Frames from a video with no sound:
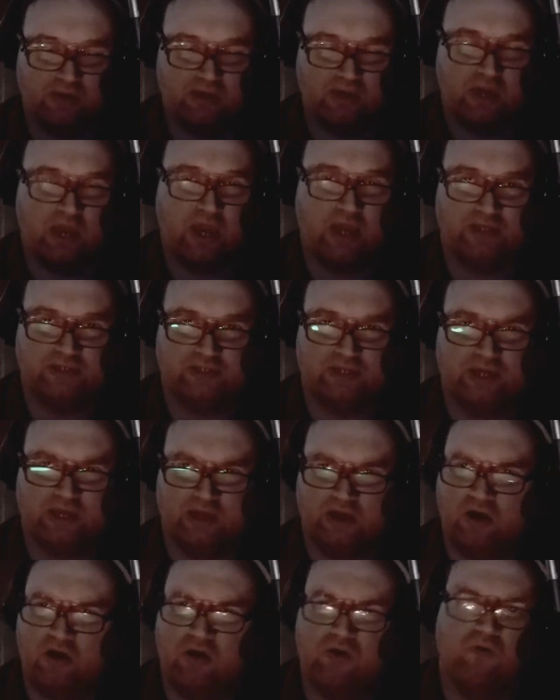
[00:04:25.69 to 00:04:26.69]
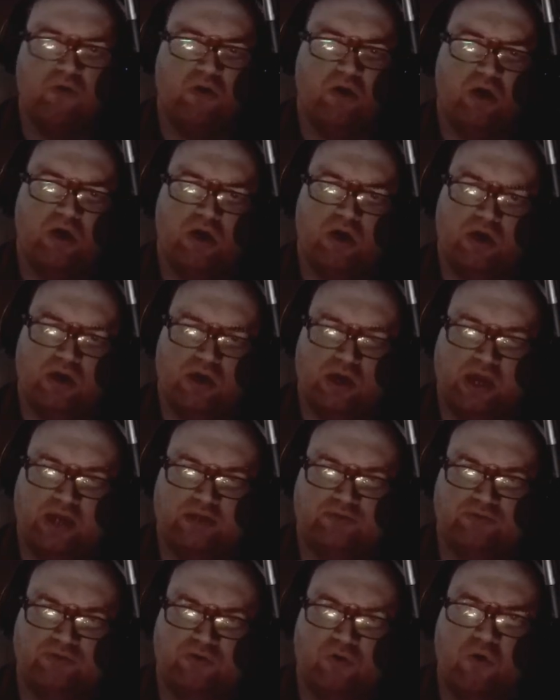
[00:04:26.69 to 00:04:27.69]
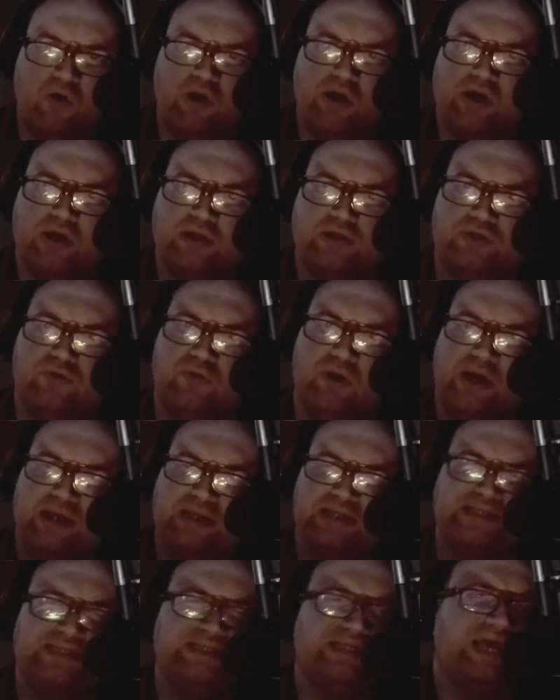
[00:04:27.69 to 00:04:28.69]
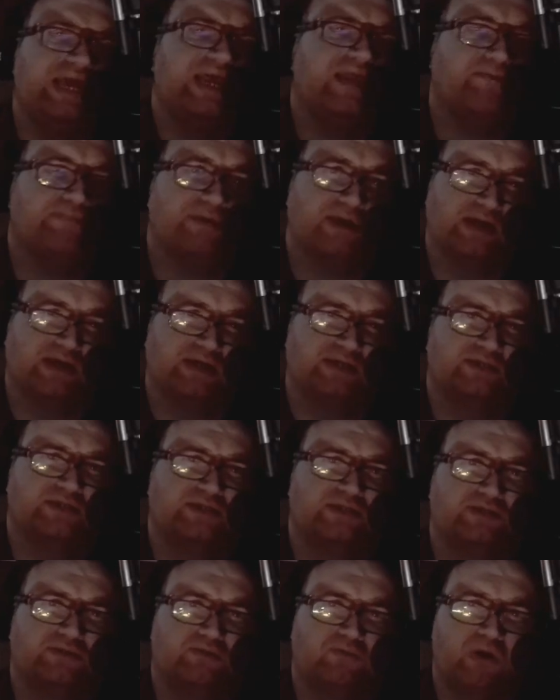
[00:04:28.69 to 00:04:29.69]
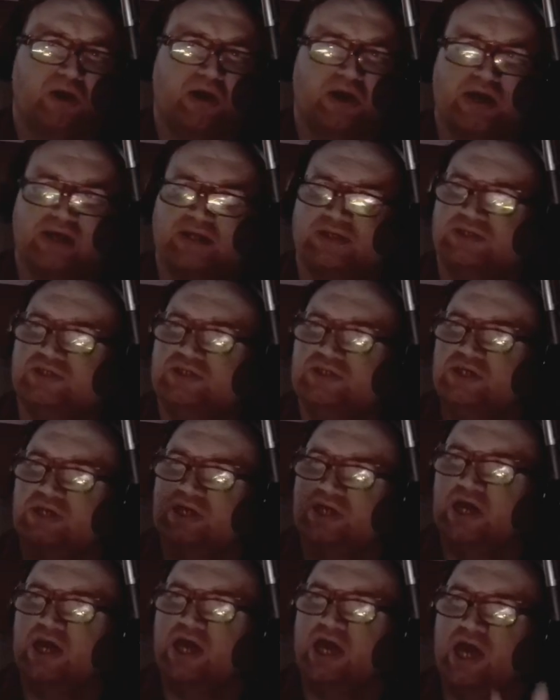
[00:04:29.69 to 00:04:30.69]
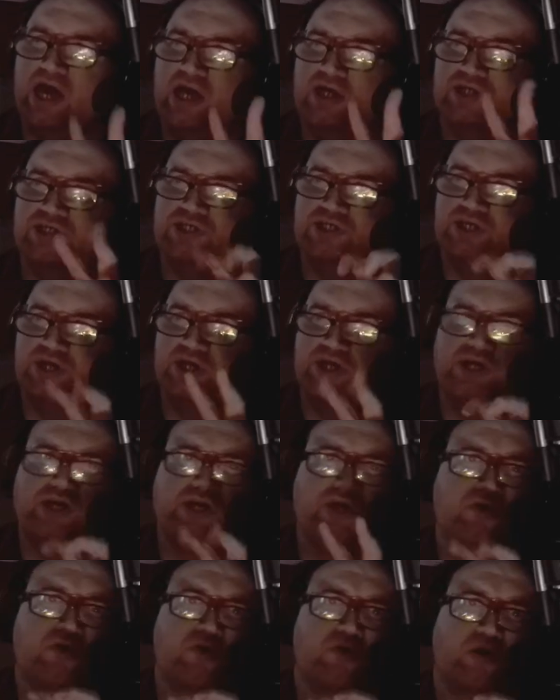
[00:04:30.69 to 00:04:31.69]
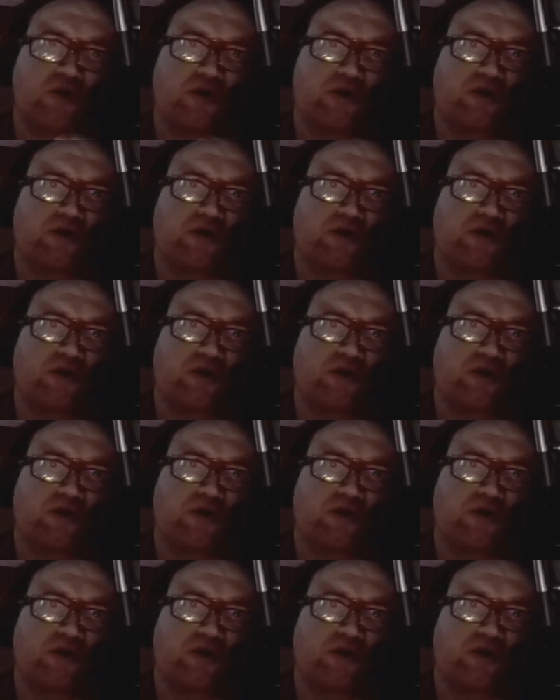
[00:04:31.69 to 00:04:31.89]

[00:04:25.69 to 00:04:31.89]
And it's saying, oh, it's recording into a database where it's secured.